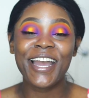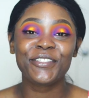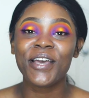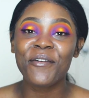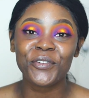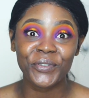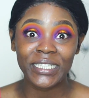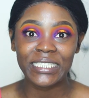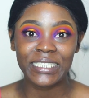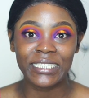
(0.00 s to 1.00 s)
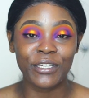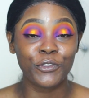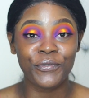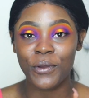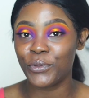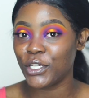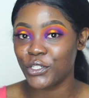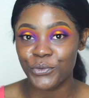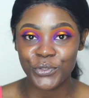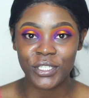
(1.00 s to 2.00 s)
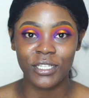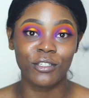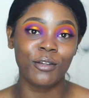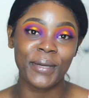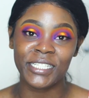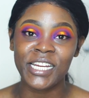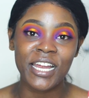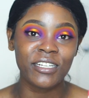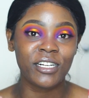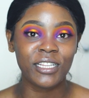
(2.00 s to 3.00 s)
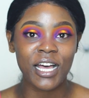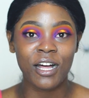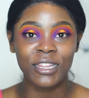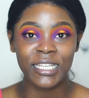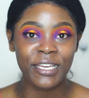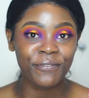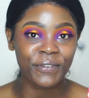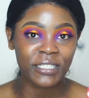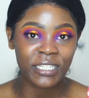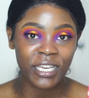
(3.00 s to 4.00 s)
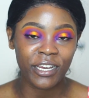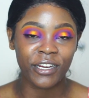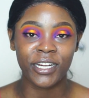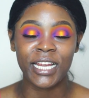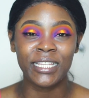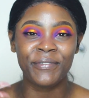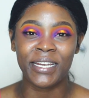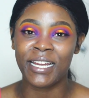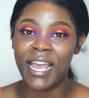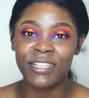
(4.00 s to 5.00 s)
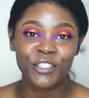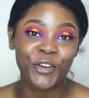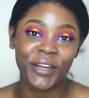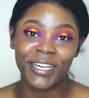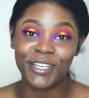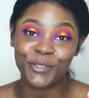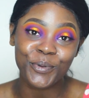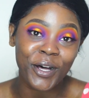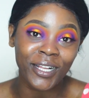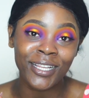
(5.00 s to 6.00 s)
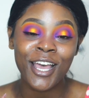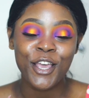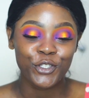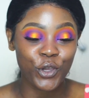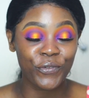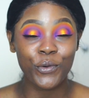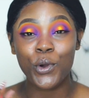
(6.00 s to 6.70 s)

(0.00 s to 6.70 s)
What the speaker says: do have a really detailed foundation routine on my channel. I'll leave it here and leave it in the end screen as well. So if you're